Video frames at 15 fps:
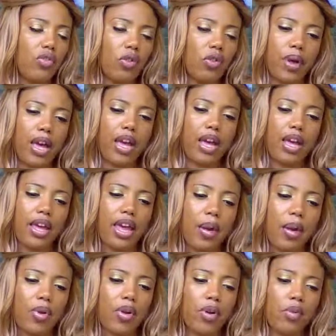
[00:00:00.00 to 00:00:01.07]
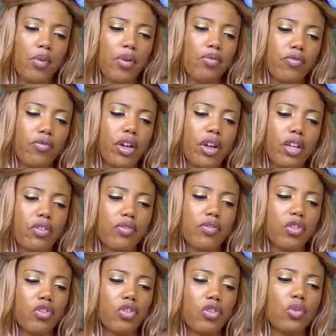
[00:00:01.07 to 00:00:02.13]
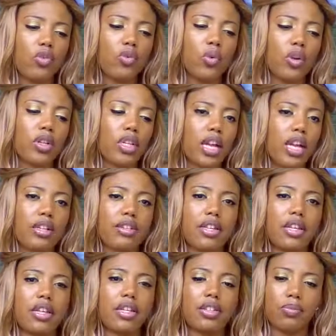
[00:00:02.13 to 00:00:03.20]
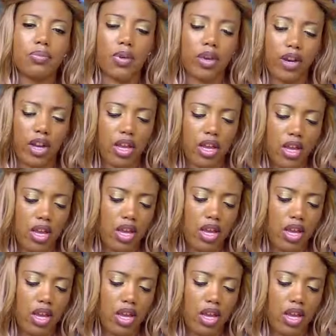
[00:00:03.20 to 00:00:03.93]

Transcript: for my Capricorn friends for June 2019, Spirit?